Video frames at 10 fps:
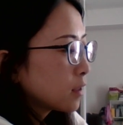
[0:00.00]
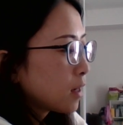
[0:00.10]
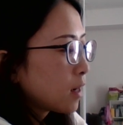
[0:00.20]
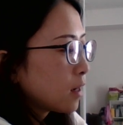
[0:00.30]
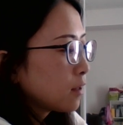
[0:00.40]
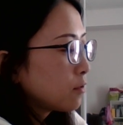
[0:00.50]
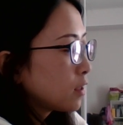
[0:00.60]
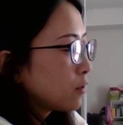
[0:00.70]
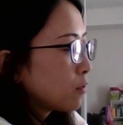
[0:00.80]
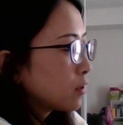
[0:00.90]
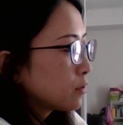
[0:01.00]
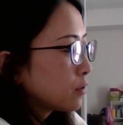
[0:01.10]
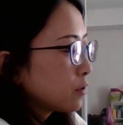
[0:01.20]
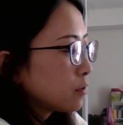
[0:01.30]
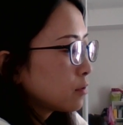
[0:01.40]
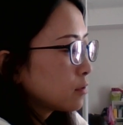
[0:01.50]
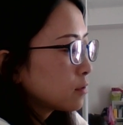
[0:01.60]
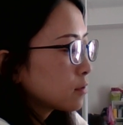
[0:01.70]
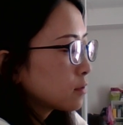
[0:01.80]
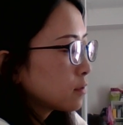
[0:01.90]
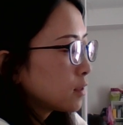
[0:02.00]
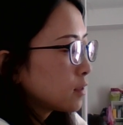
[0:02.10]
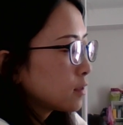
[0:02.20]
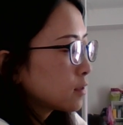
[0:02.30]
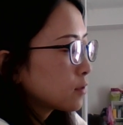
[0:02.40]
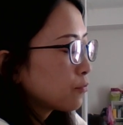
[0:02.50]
I really want to use this